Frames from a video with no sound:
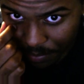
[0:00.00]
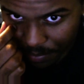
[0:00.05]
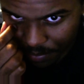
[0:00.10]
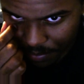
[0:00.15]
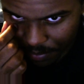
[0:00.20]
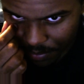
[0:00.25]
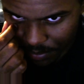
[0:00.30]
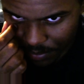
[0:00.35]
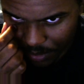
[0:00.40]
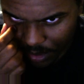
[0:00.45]

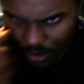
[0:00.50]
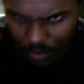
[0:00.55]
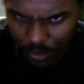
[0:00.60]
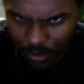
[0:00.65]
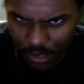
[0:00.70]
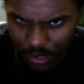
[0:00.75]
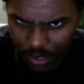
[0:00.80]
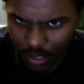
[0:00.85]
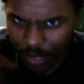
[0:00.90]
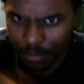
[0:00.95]
you know
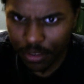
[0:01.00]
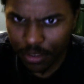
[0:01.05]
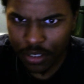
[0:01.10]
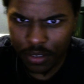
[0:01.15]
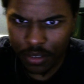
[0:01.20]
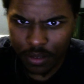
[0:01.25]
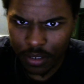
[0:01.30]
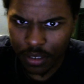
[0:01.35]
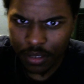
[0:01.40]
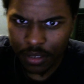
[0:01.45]
what? I'm just
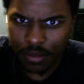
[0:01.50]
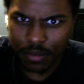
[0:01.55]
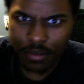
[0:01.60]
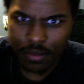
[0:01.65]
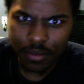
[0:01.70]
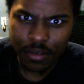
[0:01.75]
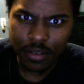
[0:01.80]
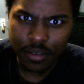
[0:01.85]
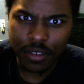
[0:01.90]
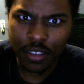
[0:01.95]
gonna
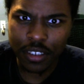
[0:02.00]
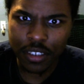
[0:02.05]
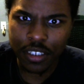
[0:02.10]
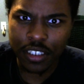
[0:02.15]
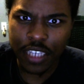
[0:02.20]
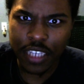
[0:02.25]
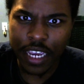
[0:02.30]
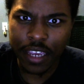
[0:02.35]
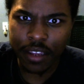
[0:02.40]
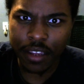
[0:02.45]
just
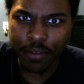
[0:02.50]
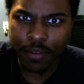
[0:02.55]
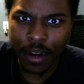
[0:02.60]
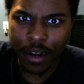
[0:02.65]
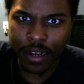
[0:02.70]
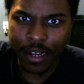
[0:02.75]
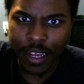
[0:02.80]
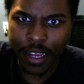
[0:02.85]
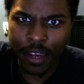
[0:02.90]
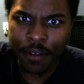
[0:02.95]
say it right
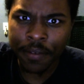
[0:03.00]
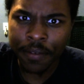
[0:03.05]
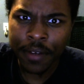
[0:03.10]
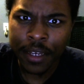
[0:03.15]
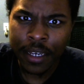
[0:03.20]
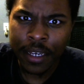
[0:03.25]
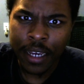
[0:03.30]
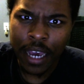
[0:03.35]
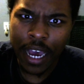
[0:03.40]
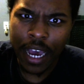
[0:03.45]
now.
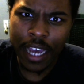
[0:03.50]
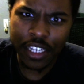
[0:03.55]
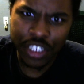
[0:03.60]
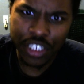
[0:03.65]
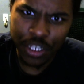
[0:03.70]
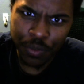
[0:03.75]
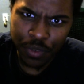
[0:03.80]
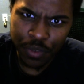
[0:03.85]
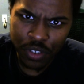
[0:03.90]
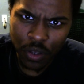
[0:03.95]
Ashi
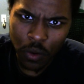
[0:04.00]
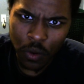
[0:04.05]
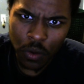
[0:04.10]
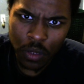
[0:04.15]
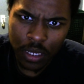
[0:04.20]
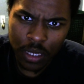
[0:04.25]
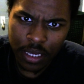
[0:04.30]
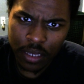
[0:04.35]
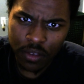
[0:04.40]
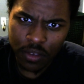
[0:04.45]
was the
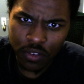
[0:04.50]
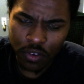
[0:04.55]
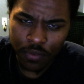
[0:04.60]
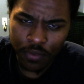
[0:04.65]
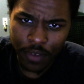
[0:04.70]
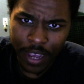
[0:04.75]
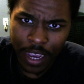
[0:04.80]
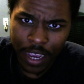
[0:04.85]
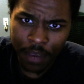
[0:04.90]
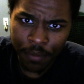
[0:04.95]
only
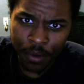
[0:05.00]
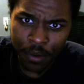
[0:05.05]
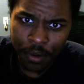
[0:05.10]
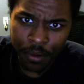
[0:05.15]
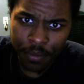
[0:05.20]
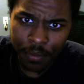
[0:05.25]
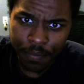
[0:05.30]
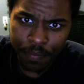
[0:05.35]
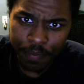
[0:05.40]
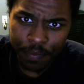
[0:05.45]
survivor.
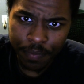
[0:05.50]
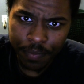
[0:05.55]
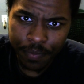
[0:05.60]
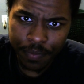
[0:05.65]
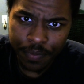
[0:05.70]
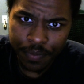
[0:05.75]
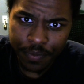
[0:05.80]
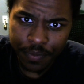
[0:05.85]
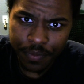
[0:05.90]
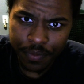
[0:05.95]

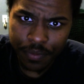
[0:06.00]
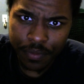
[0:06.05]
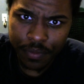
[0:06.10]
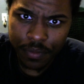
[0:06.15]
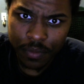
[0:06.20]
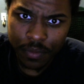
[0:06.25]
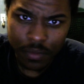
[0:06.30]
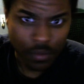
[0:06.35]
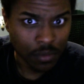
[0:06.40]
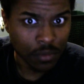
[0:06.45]

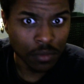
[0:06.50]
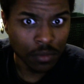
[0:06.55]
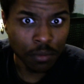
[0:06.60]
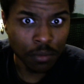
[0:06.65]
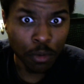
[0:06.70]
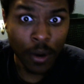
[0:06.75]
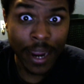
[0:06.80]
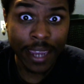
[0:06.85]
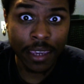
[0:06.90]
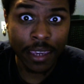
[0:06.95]

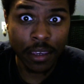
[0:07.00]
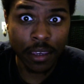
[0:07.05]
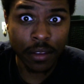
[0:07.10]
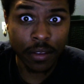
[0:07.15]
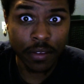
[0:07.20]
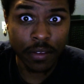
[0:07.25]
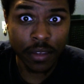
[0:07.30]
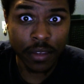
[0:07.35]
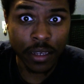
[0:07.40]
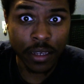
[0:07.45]

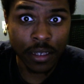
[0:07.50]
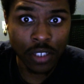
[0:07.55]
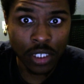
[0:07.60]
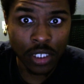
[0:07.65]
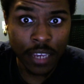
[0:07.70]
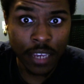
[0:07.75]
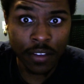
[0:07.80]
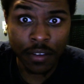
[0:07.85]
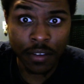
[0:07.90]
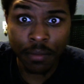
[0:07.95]
Miraculously, she
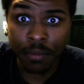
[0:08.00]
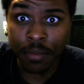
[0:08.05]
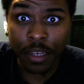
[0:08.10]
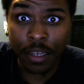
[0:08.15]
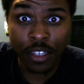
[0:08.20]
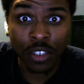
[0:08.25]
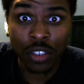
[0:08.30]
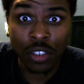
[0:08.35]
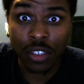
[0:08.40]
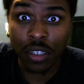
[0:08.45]
has some
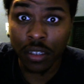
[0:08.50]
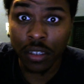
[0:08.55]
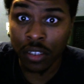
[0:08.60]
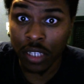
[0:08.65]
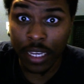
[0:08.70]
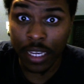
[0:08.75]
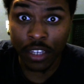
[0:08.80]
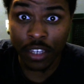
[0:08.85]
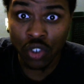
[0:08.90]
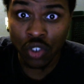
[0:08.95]

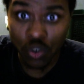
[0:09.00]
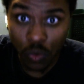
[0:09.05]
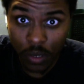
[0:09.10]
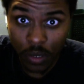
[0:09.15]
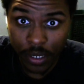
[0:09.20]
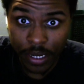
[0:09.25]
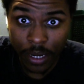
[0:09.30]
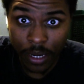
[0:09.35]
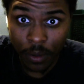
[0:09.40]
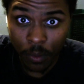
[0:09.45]

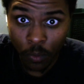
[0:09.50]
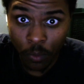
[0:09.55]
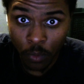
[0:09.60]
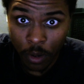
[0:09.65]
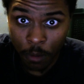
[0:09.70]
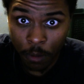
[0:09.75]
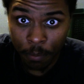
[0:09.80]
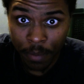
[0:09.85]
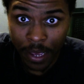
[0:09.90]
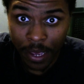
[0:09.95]
extraordinary
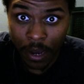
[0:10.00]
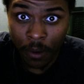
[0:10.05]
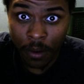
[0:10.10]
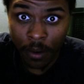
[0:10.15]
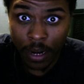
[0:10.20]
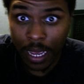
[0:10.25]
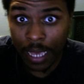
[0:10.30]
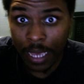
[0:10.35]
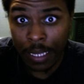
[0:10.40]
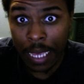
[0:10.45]
willpower.
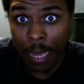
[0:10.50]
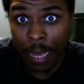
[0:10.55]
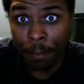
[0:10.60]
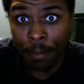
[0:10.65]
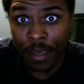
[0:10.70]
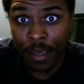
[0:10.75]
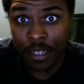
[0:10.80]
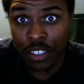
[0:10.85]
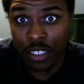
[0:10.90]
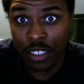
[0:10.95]
I
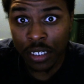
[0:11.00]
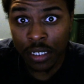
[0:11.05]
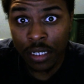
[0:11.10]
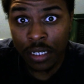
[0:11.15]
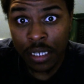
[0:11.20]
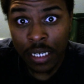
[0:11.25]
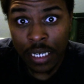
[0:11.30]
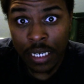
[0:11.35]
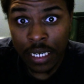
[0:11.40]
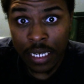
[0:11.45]
bet you
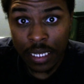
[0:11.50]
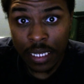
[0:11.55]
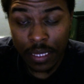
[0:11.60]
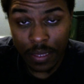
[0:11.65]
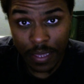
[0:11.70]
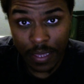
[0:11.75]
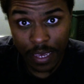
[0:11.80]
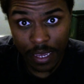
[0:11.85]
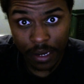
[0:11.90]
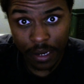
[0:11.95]

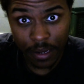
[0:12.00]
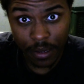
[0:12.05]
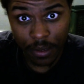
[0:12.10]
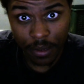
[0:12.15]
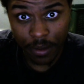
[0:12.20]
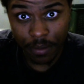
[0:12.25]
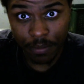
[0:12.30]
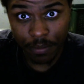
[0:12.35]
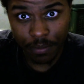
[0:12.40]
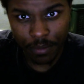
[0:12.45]
that
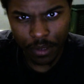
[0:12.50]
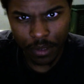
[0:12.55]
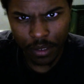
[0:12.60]
you